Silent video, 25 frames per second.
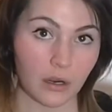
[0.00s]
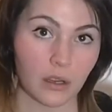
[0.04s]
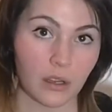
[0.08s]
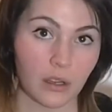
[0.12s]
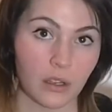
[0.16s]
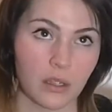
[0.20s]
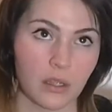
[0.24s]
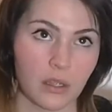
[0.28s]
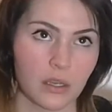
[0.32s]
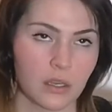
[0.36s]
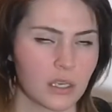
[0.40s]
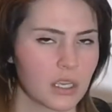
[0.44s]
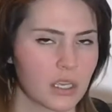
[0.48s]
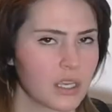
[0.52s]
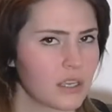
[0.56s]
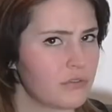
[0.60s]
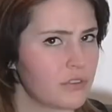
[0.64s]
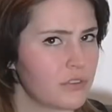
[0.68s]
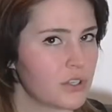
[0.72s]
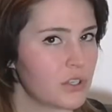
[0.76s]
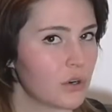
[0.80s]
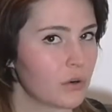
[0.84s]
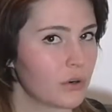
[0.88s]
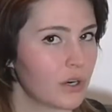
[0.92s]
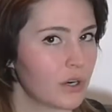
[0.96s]
If you don't
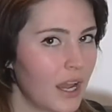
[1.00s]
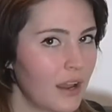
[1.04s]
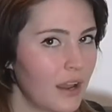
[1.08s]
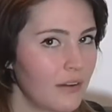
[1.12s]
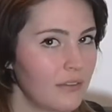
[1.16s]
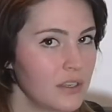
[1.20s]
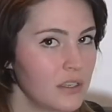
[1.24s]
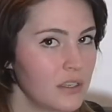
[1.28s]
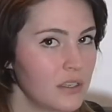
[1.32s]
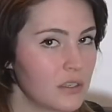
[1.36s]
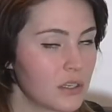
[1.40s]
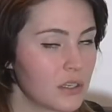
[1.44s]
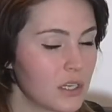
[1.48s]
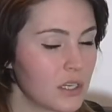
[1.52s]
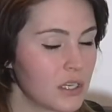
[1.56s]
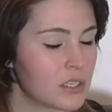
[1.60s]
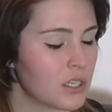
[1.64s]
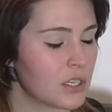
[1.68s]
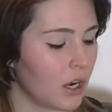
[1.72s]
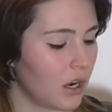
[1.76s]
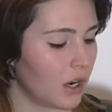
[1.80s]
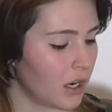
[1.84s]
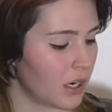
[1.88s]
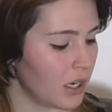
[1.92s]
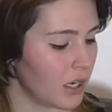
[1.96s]
have a guitar
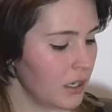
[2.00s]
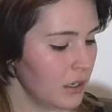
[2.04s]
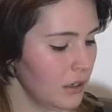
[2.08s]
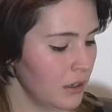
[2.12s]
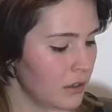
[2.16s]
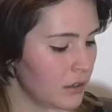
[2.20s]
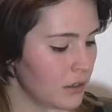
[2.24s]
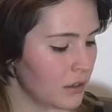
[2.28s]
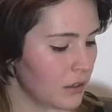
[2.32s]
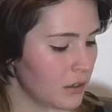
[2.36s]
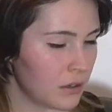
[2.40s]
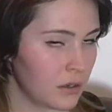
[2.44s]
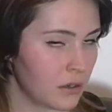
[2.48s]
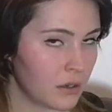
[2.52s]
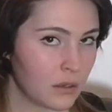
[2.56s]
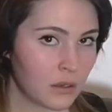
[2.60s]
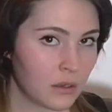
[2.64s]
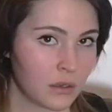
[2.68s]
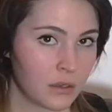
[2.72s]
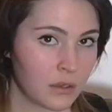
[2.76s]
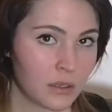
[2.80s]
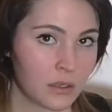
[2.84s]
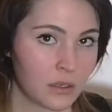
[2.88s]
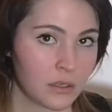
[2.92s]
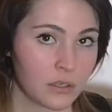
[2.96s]

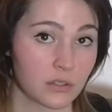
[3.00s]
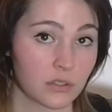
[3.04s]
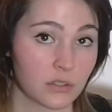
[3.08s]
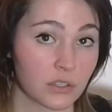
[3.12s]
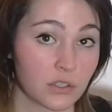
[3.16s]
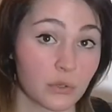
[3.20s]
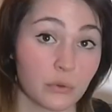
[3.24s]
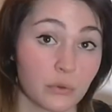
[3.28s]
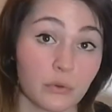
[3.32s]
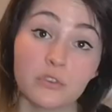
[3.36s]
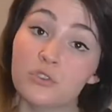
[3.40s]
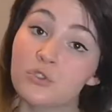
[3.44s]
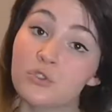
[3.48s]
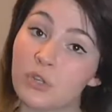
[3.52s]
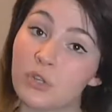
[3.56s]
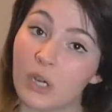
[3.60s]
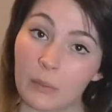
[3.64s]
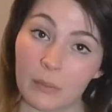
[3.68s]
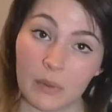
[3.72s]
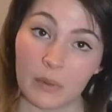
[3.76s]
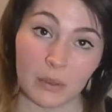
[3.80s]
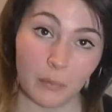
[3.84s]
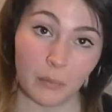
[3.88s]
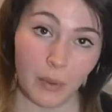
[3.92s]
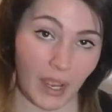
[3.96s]
to do a strumming
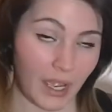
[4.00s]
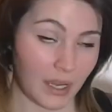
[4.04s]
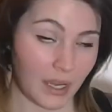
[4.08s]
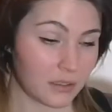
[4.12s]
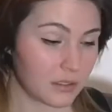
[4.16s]
pattern,